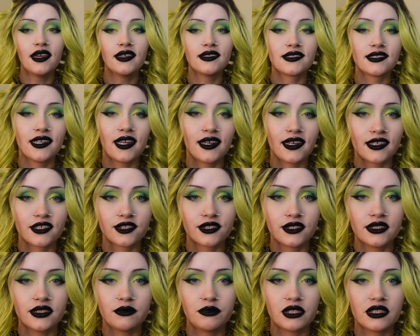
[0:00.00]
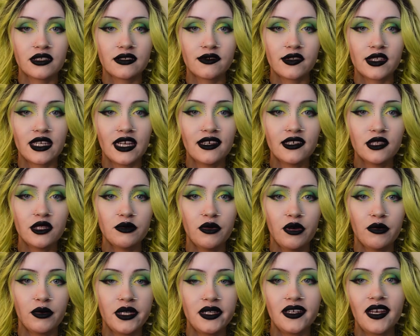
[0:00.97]
It's not actually the middle of the night at the
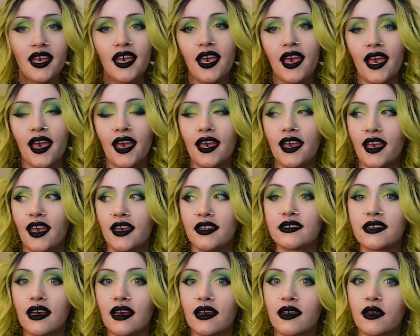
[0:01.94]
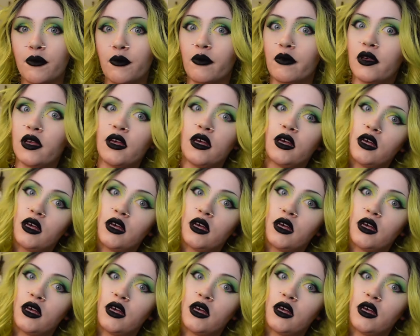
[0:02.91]
moment, and I'm